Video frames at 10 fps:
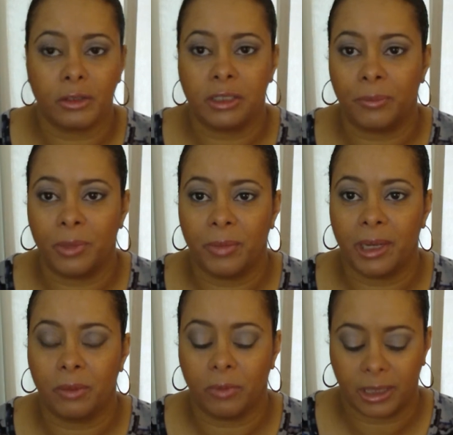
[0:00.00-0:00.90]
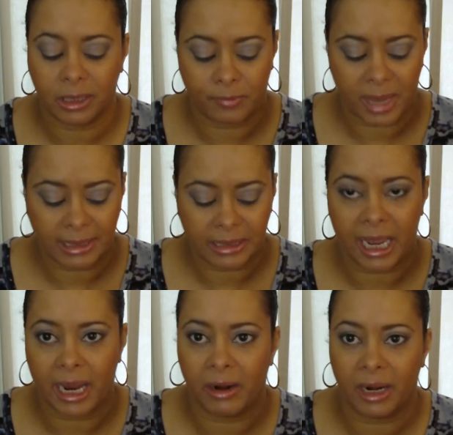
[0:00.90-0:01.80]
supplementing what is
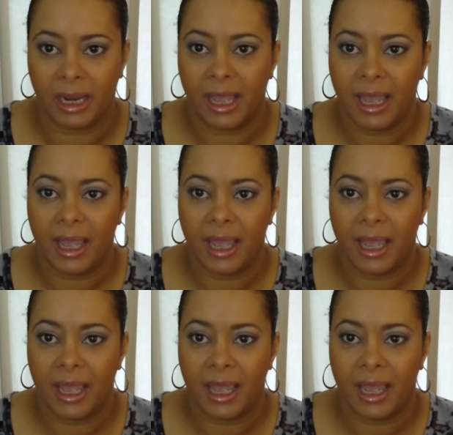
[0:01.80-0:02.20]
mascara